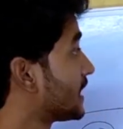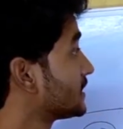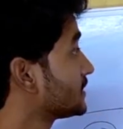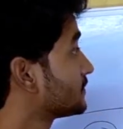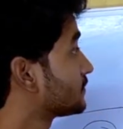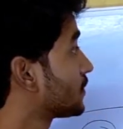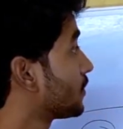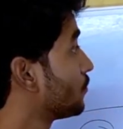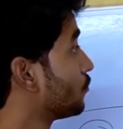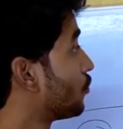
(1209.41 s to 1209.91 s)

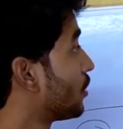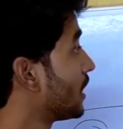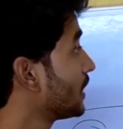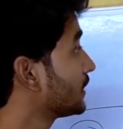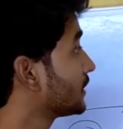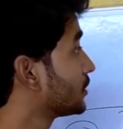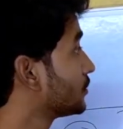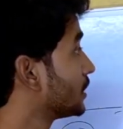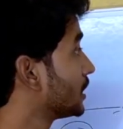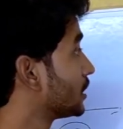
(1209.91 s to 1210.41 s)
class from
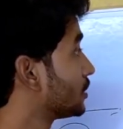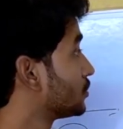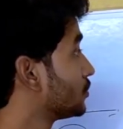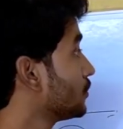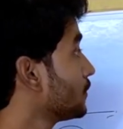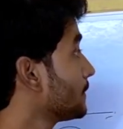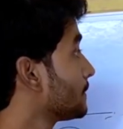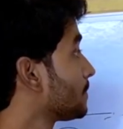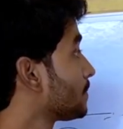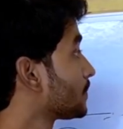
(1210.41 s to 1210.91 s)
what you need
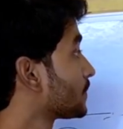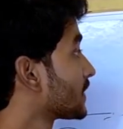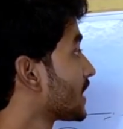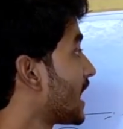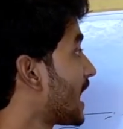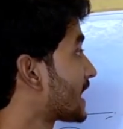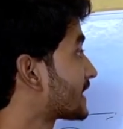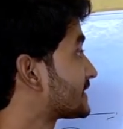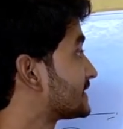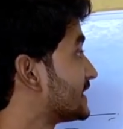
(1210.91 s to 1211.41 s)
to
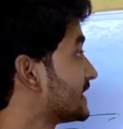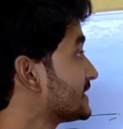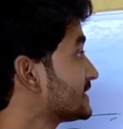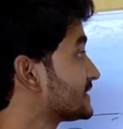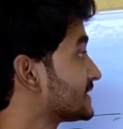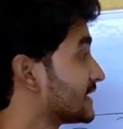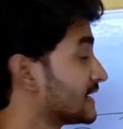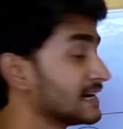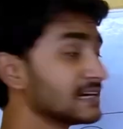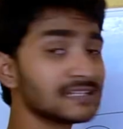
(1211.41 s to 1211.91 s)

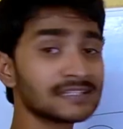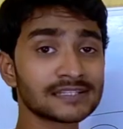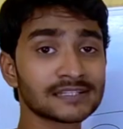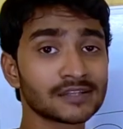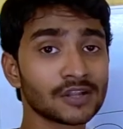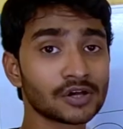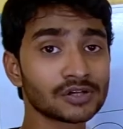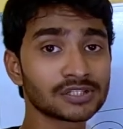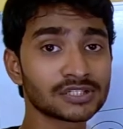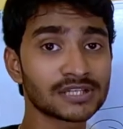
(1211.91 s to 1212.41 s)
access
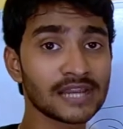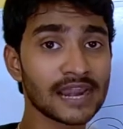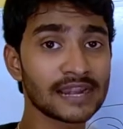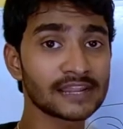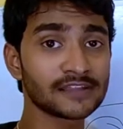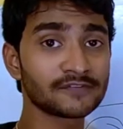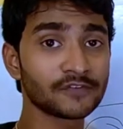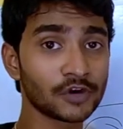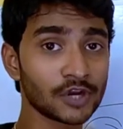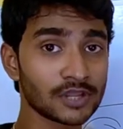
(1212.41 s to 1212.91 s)
its
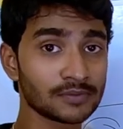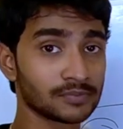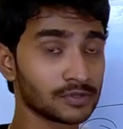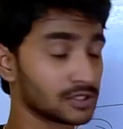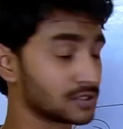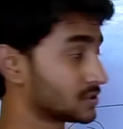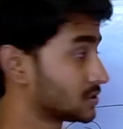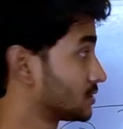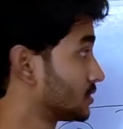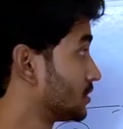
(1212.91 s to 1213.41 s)
non-static
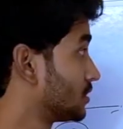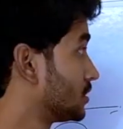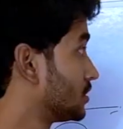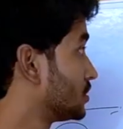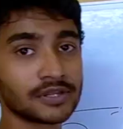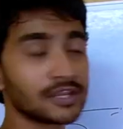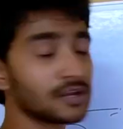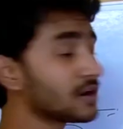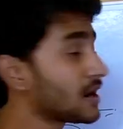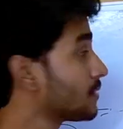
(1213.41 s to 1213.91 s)
variables.
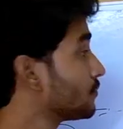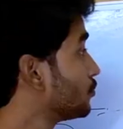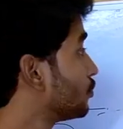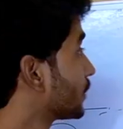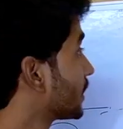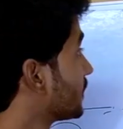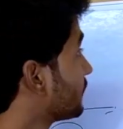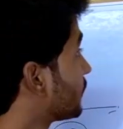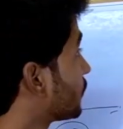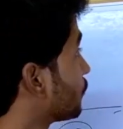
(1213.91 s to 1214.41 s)
So here I'm
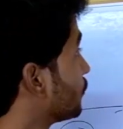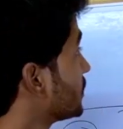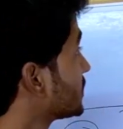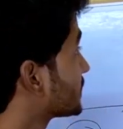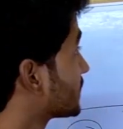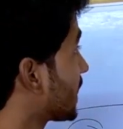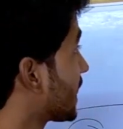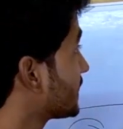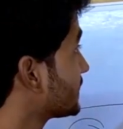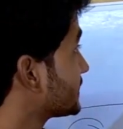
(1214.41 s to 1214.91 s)
looking for
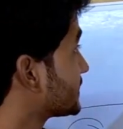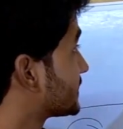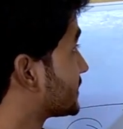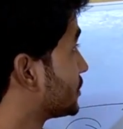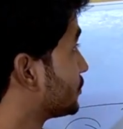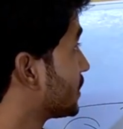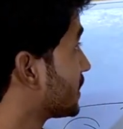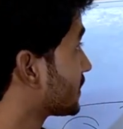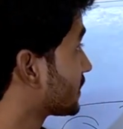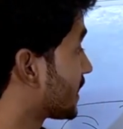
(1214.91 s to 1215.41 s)
which class?
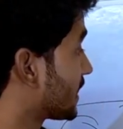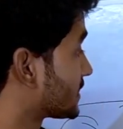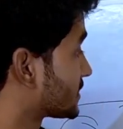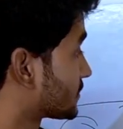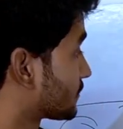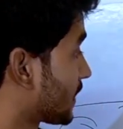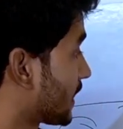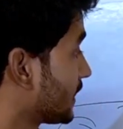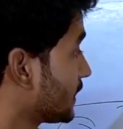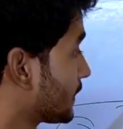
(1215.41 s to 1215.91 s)
Student
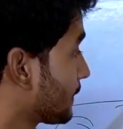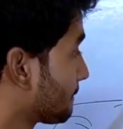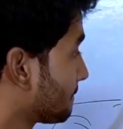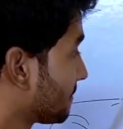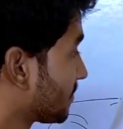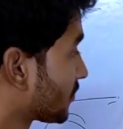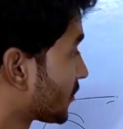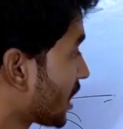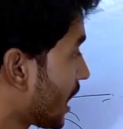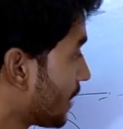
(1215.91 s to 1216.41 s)
class, right?
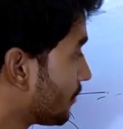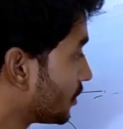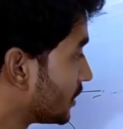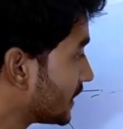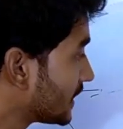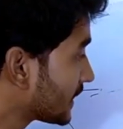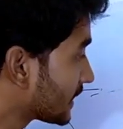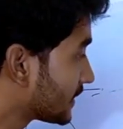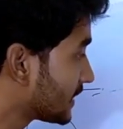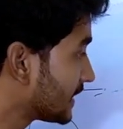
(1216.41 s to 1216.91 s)
So I've
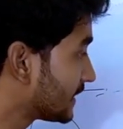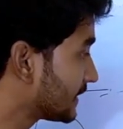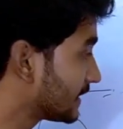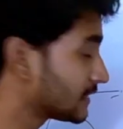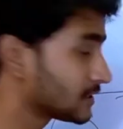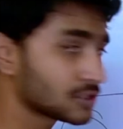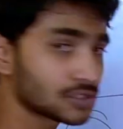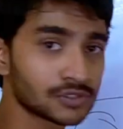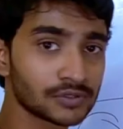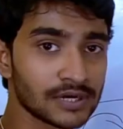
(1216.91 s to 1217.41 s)
already
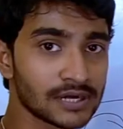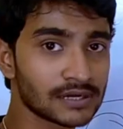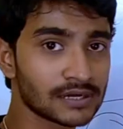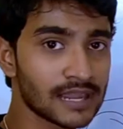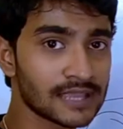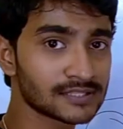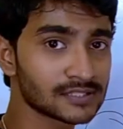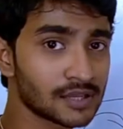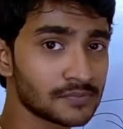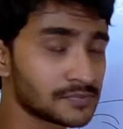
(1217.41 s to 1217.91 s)
created the student
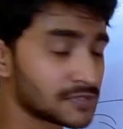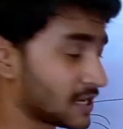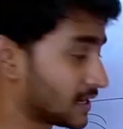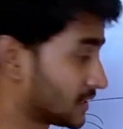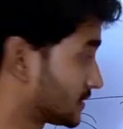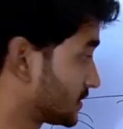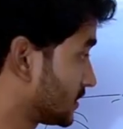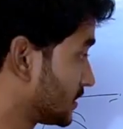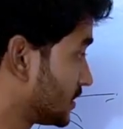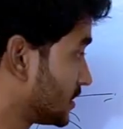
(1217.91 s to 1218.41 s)
class
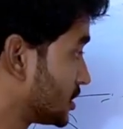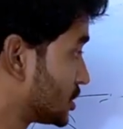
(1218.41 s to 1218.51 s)
object.